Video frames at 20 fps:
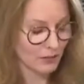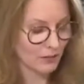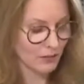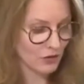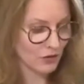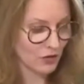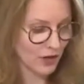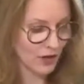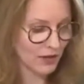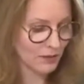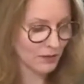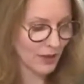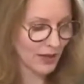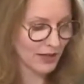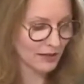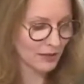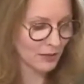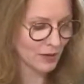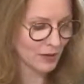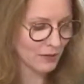giant
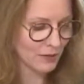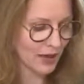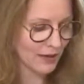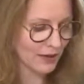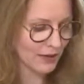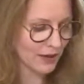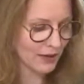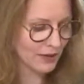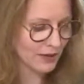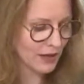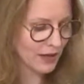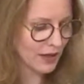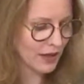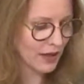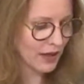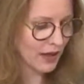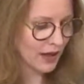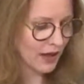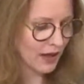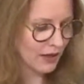pandemic back then,
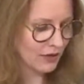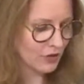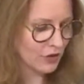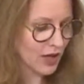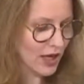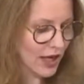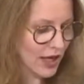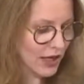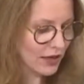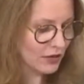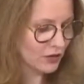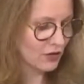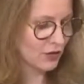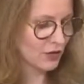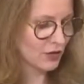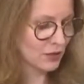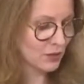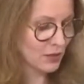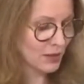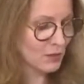
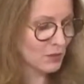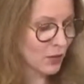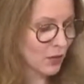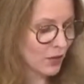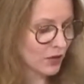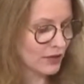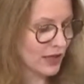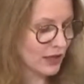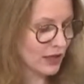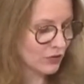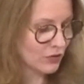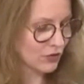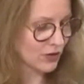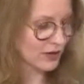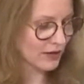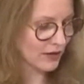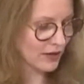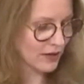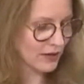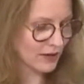changed to be more
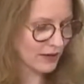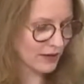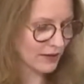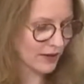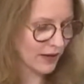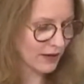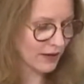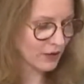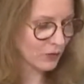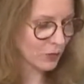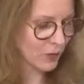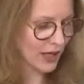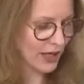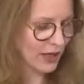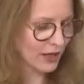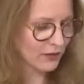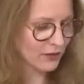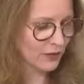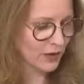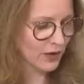dangerous in the second
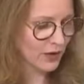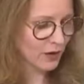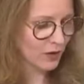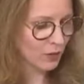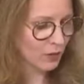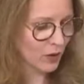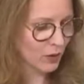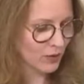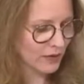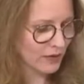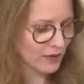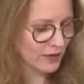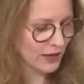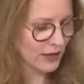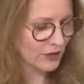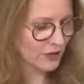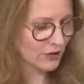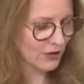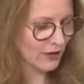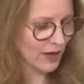wave. What was the
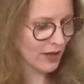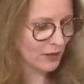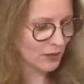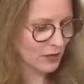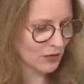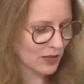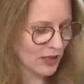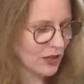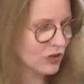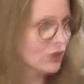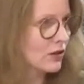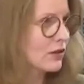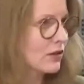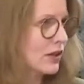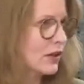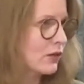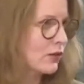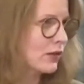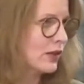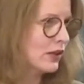nature of that mutation,
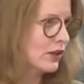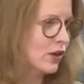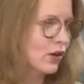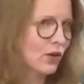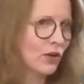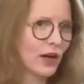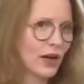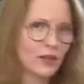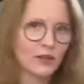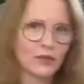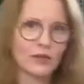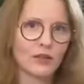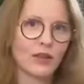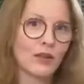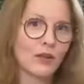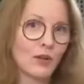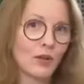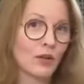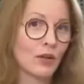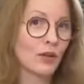if we know? I don't
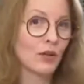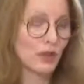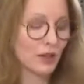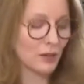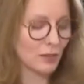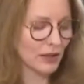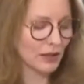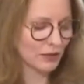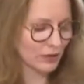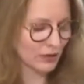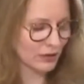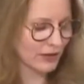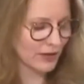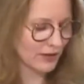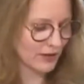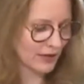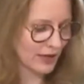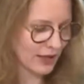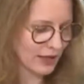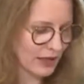think we're going to be able to
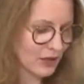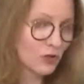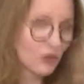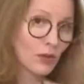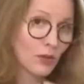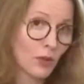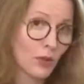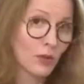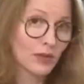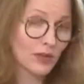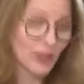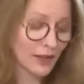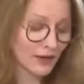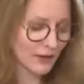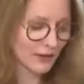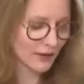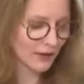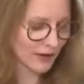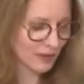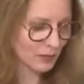revisit that history, but we'll take
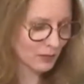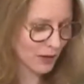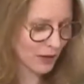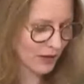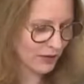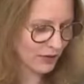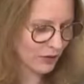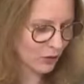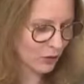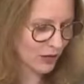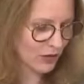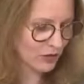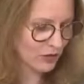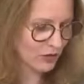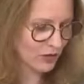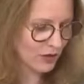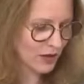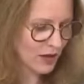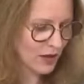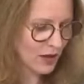the second part of the
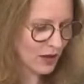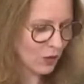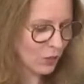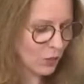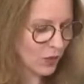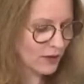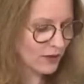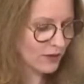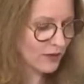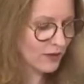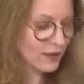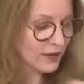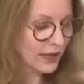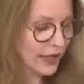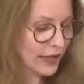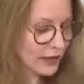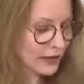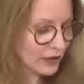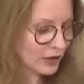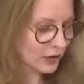question. What's the
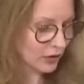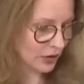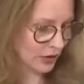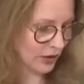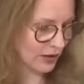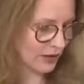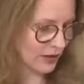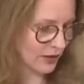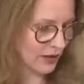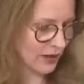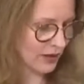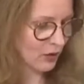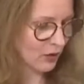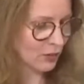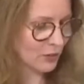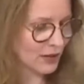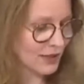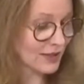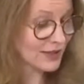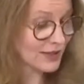likelihood that there
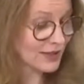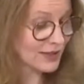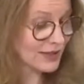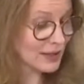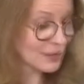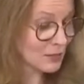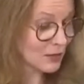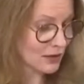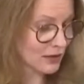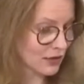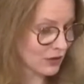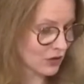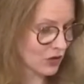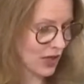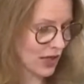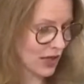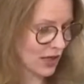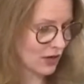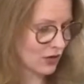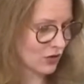would be a similar
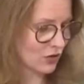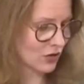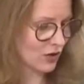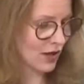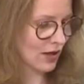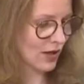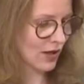change